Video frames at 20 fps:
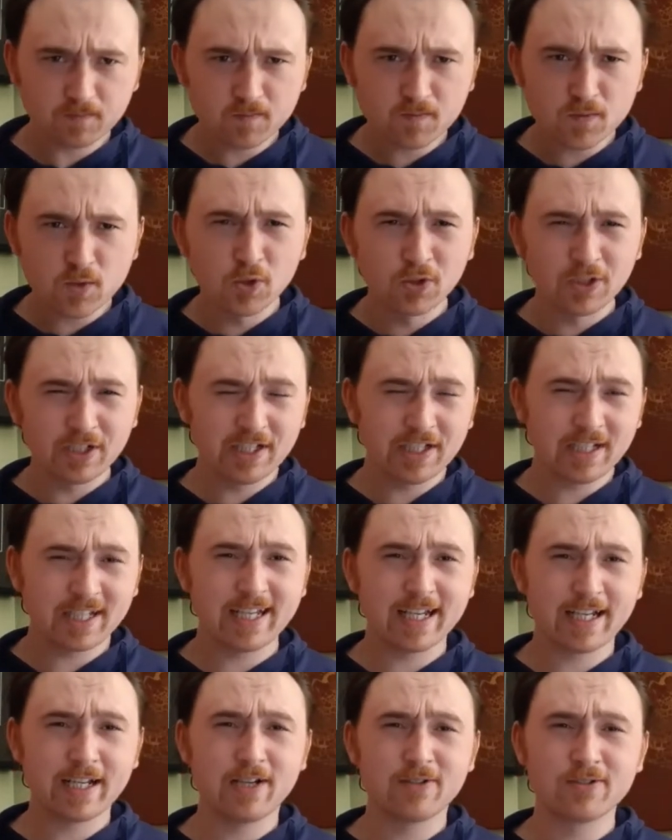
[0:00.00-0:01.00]
where you can
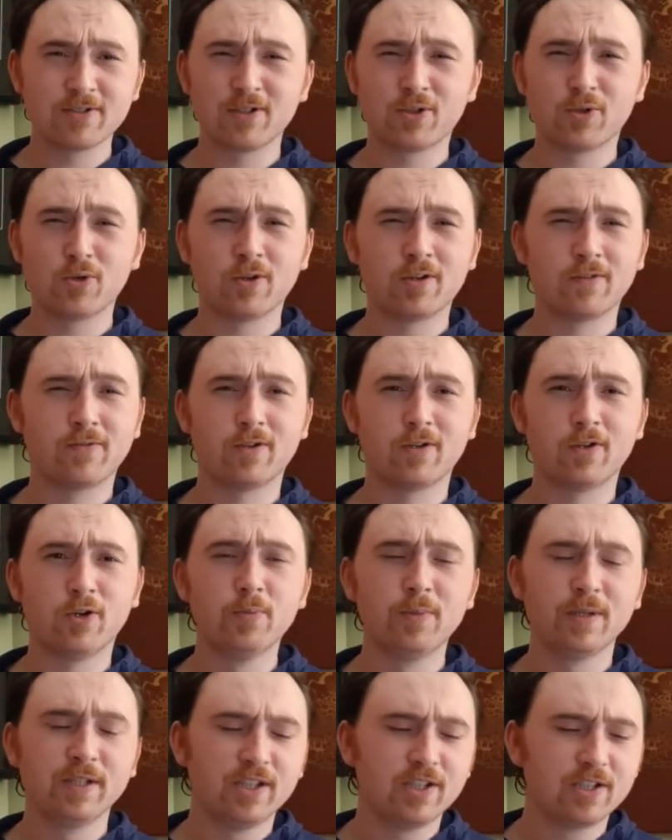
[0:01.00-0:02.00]
kick it out to the corner for an
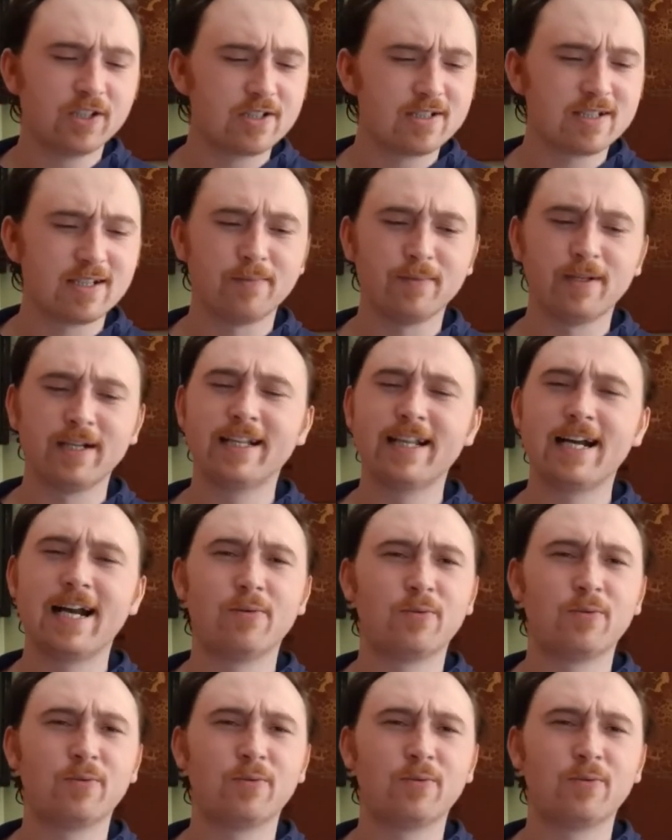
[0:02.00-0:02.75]
open look or something like that.